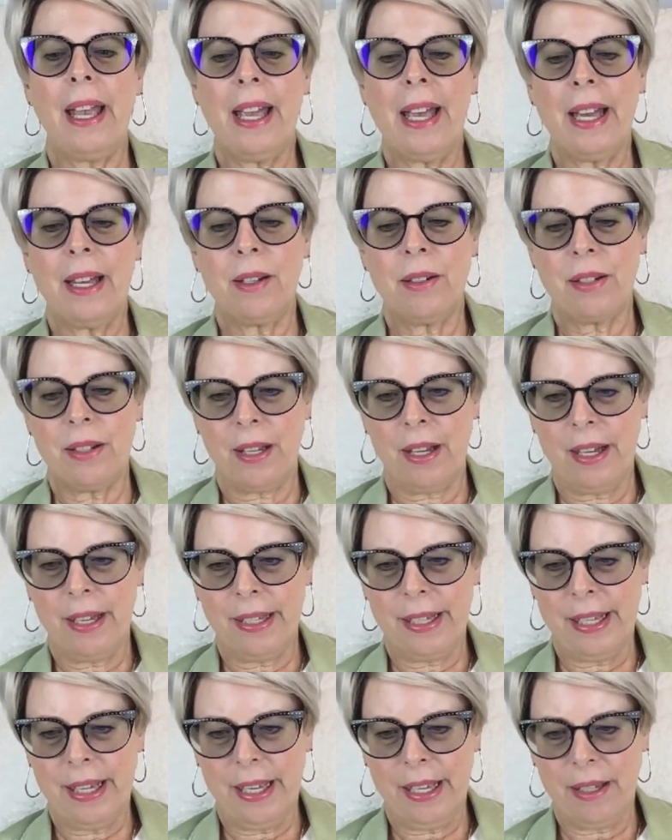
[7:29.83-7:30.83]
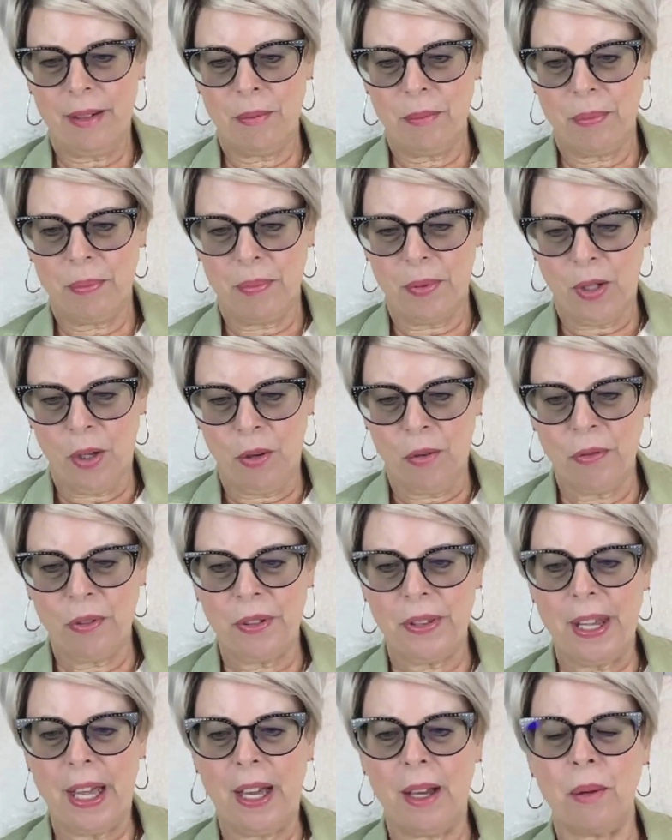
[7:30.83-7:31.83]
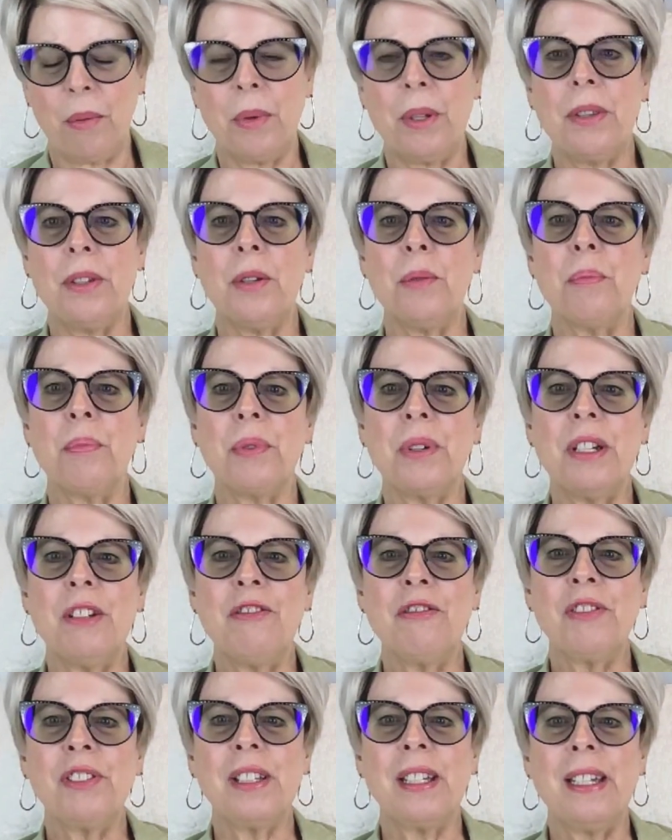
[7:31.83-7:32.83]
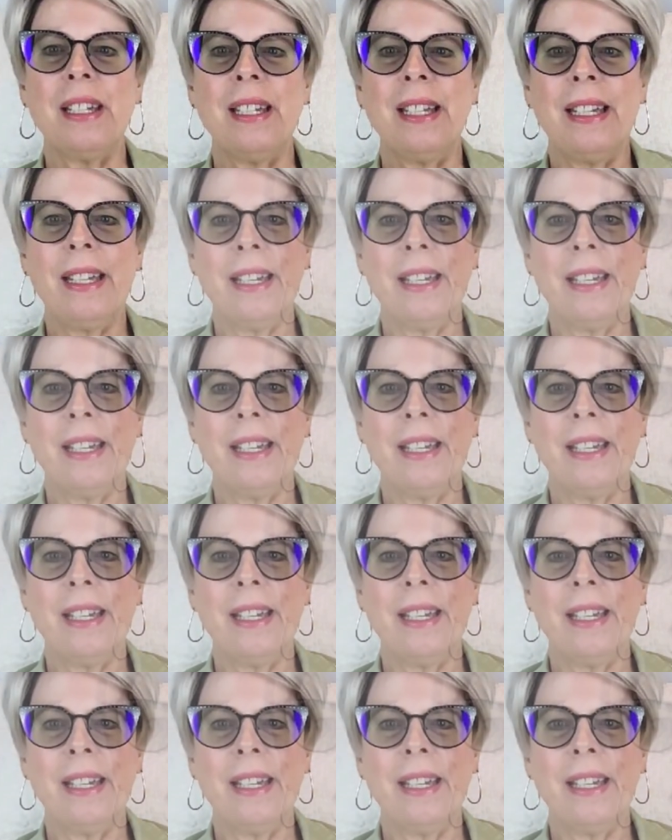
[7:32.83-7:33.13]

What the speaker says: And I can go over that with you briefly